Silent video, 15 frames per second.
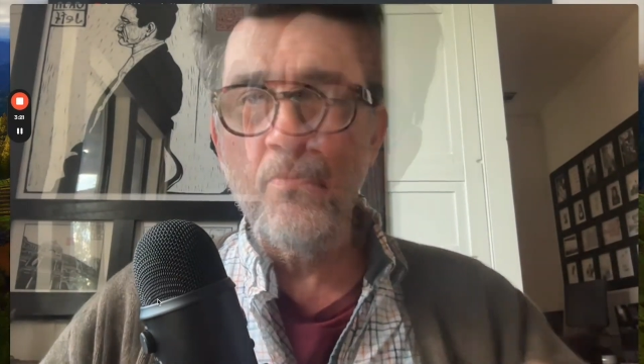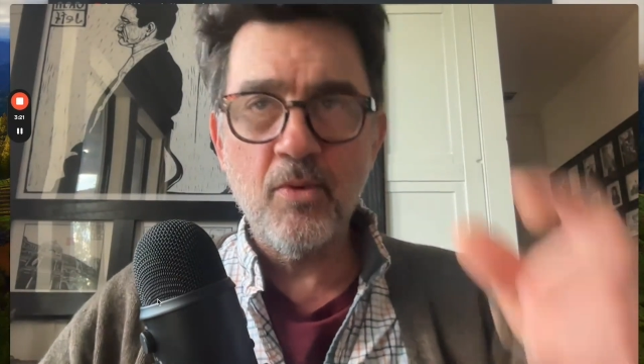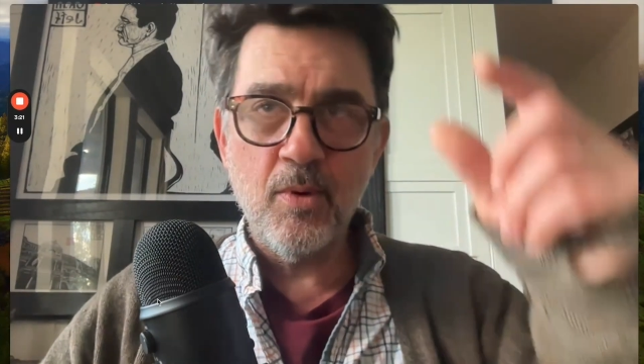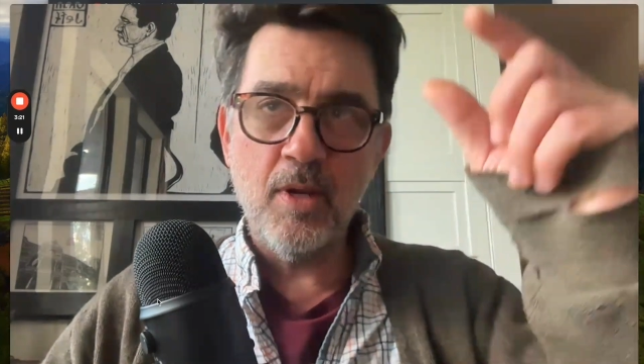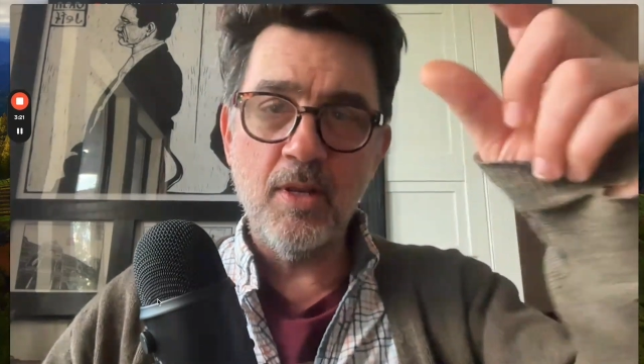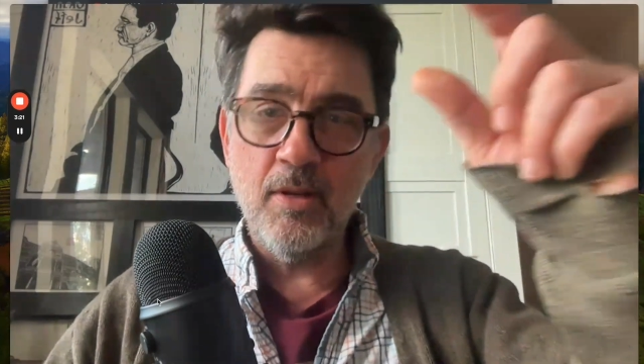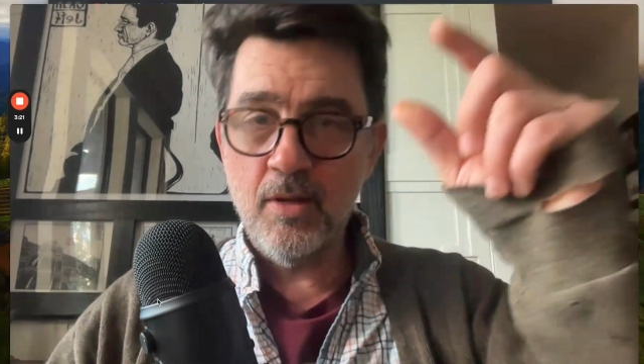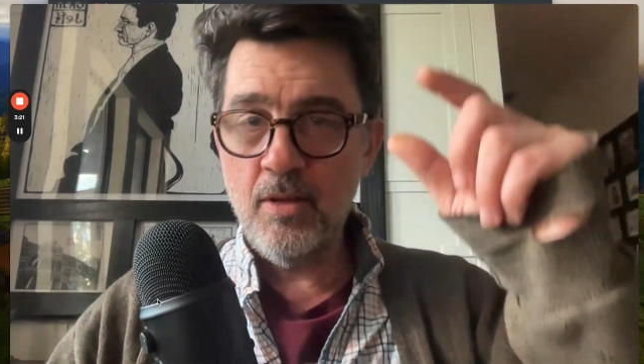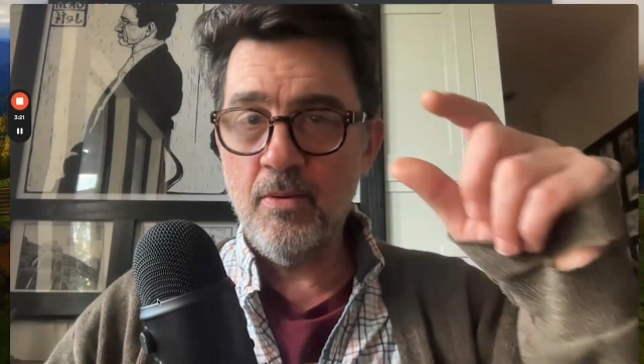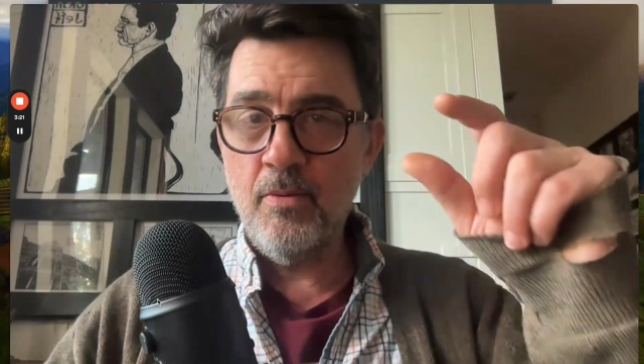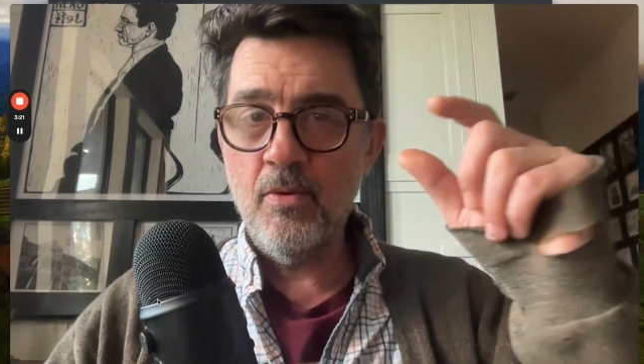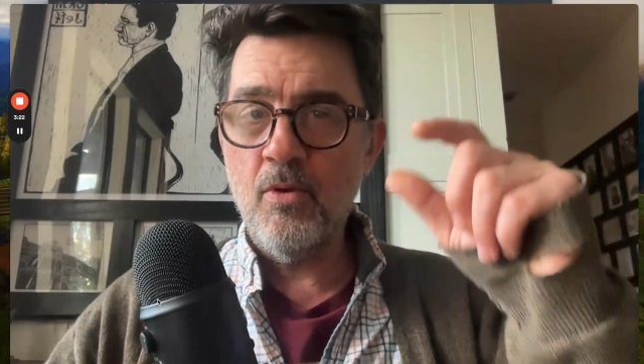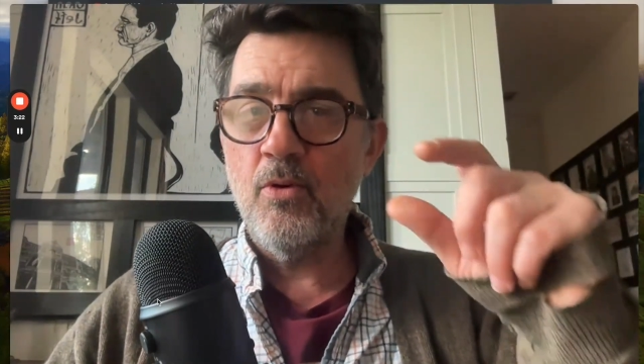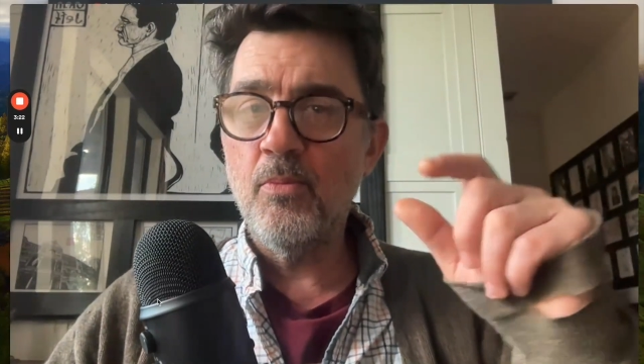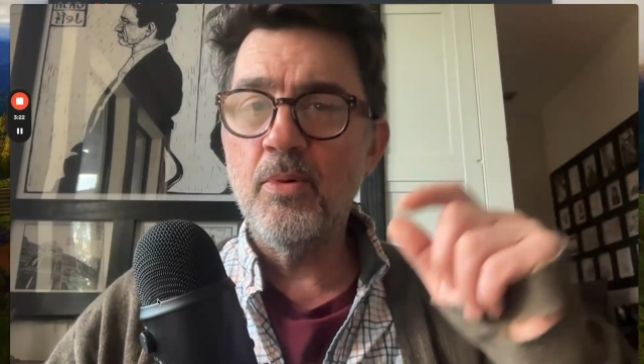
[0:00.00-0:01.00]
creating a
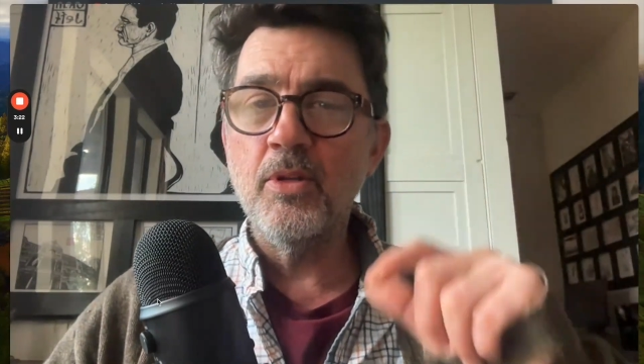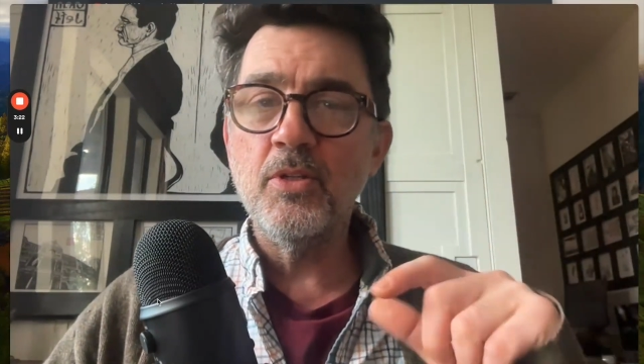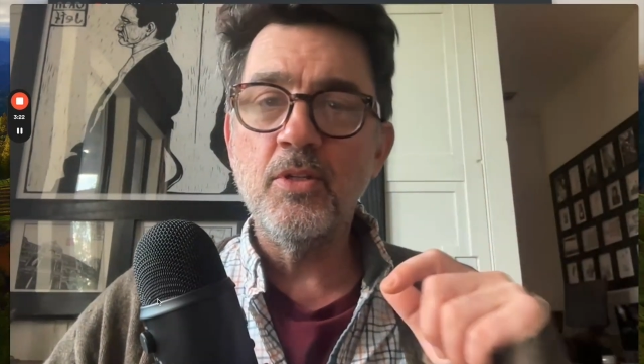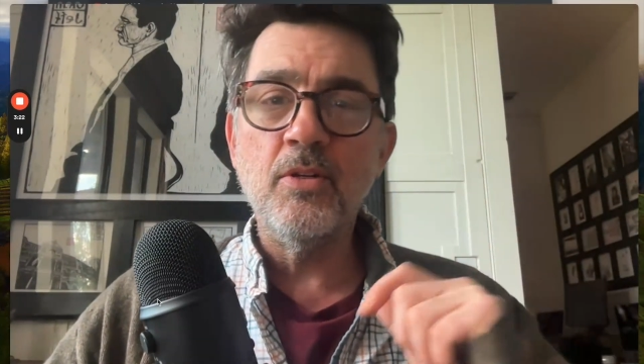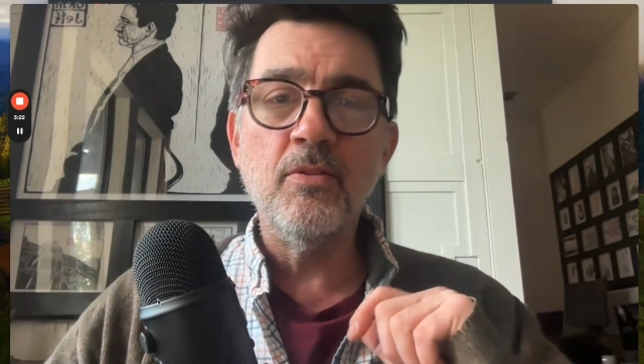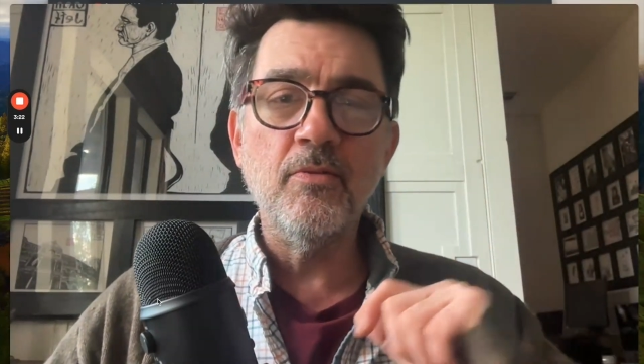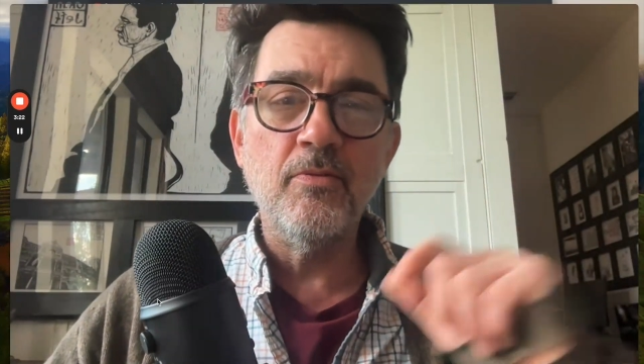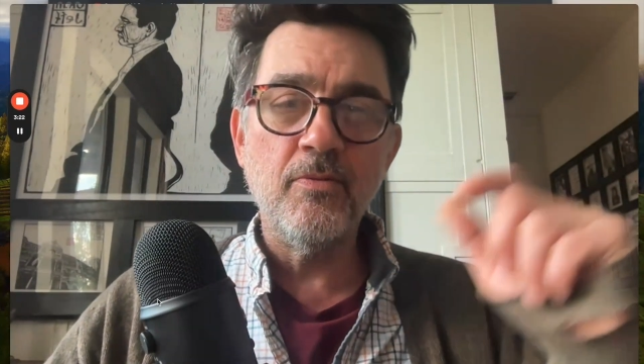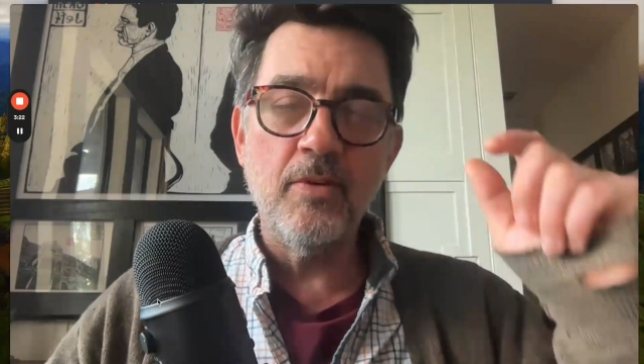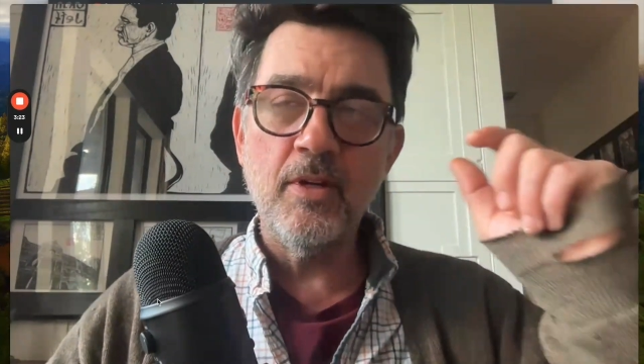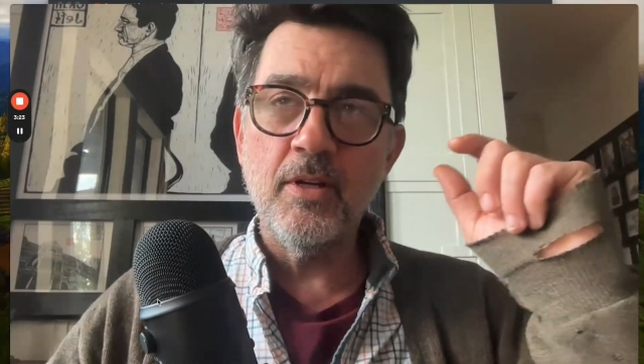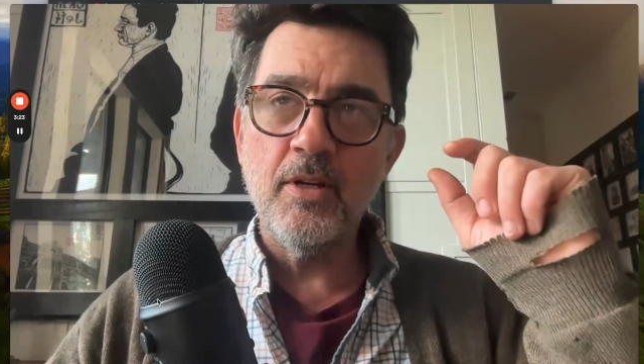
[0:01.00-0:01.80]
whole bunch of